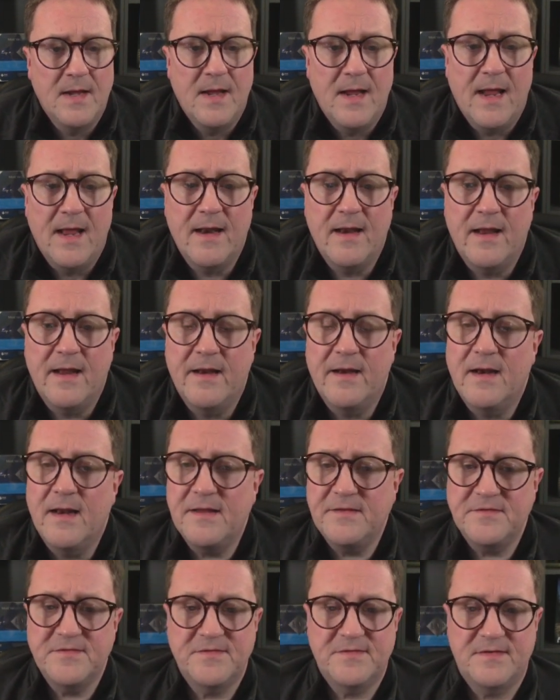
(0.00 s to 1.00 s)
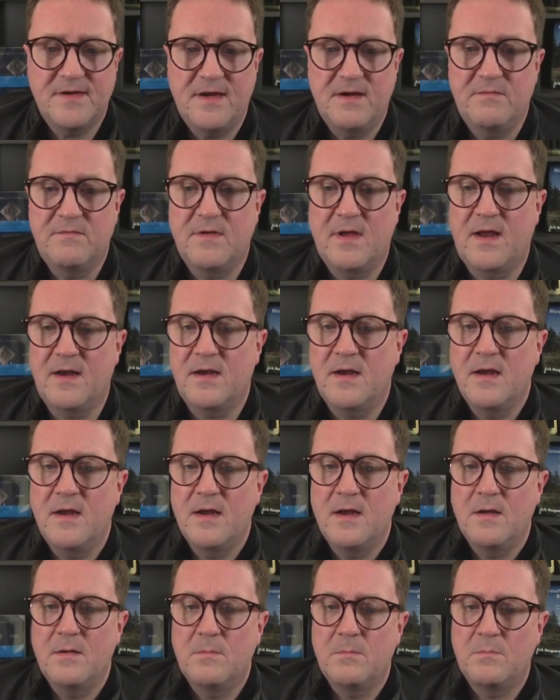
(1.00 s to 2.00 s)
And let's say that,
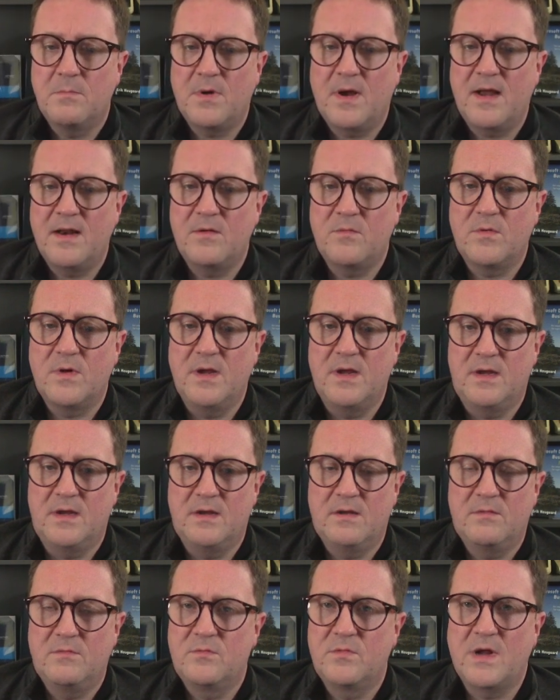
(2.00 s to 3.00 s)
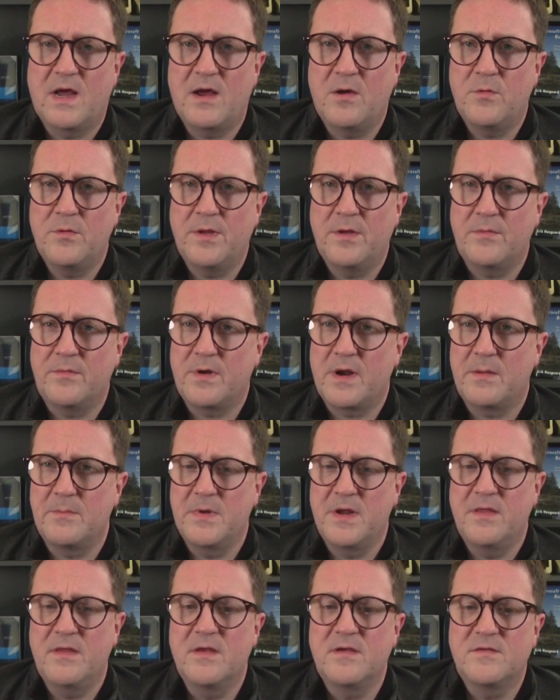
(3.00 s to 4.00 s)
by the way, now that I'm
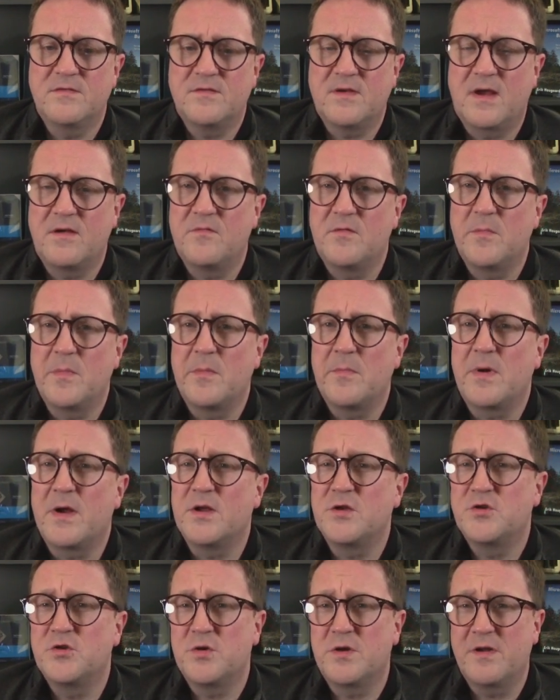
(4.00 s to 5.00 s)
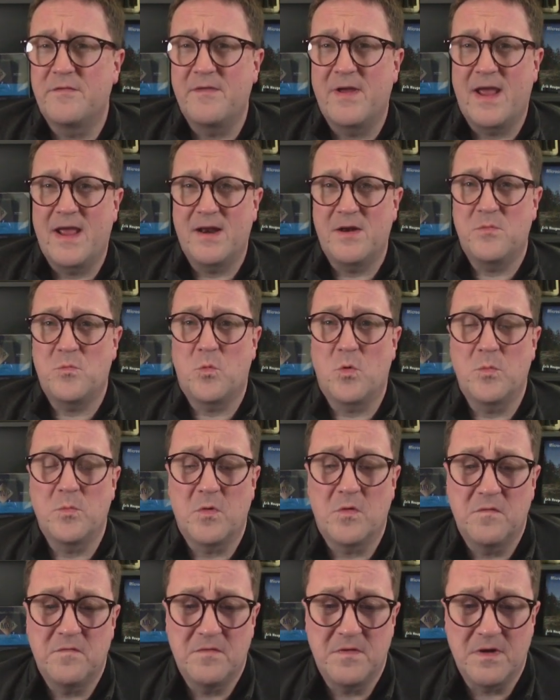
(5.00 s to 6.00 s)
in this, I remember I should have added one
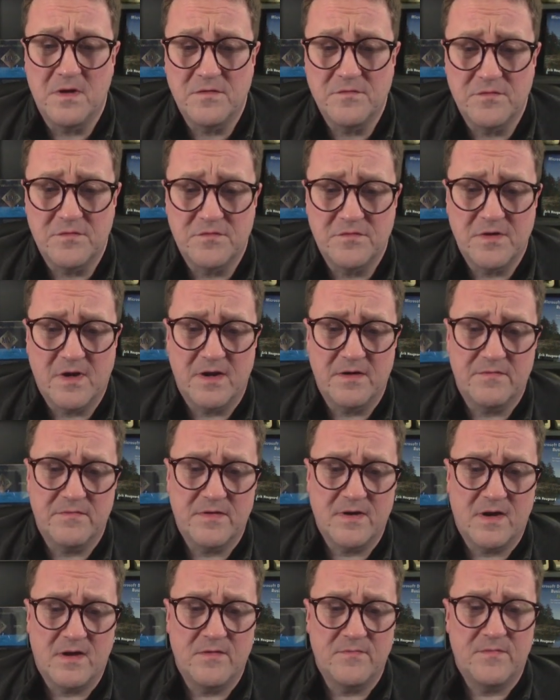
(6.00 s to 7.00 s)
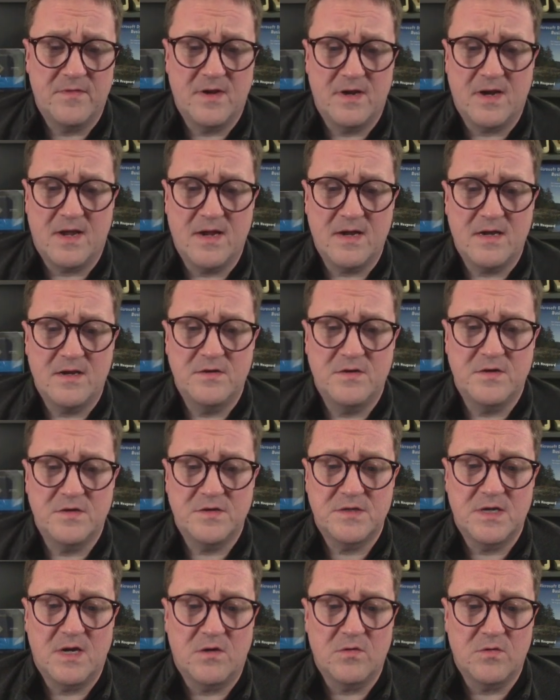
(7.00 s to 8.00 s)
more field to chart of account. Then I can
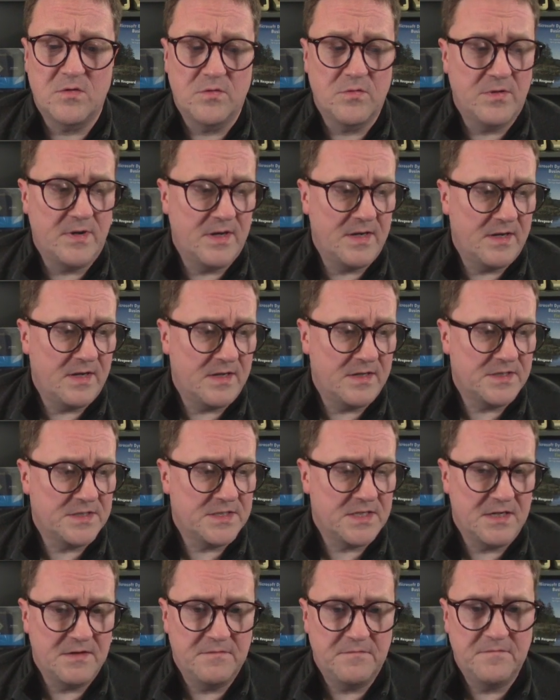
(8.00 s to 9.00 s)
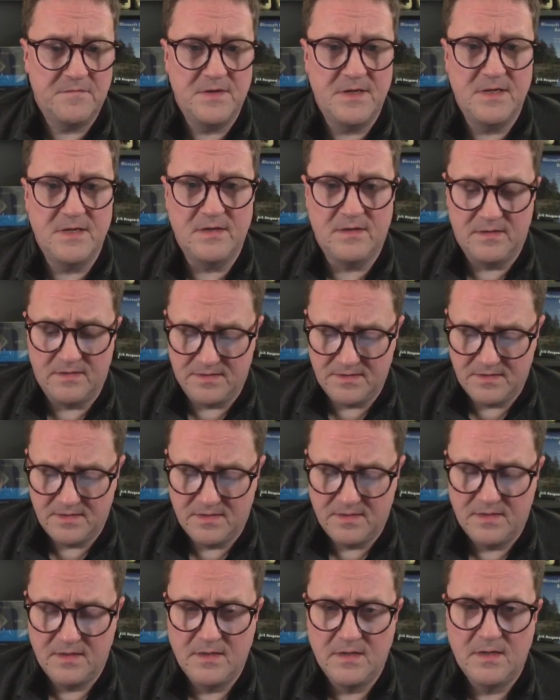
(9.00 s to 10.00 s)
just now go in and say field
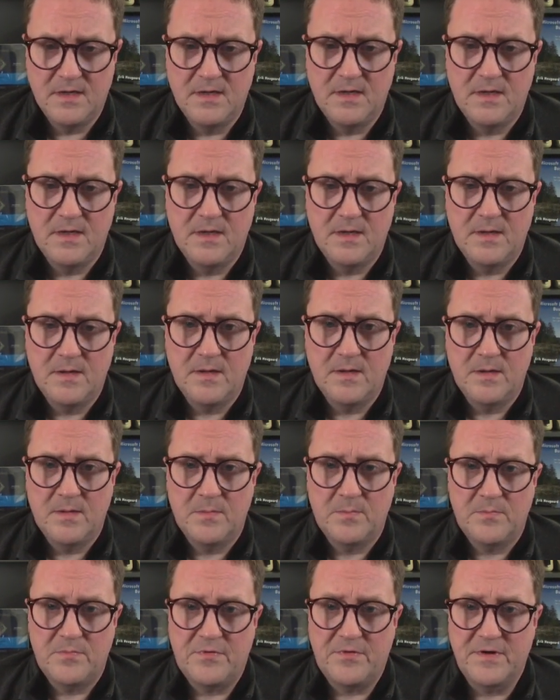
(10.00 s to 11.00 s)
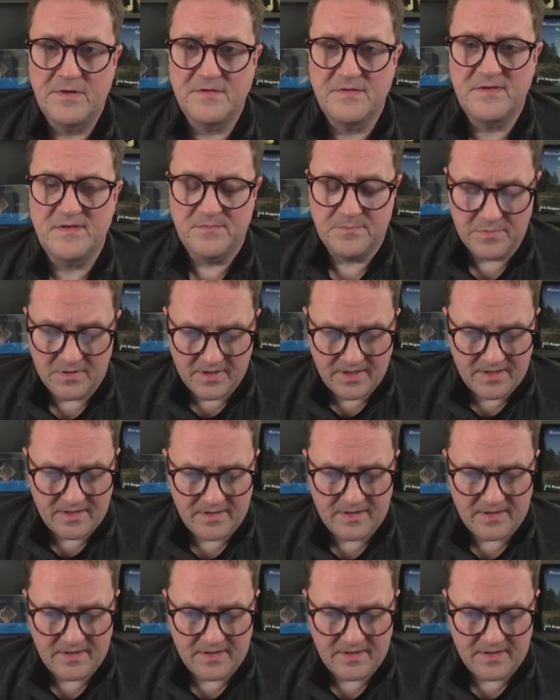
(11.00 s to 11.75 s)
parentheses begin.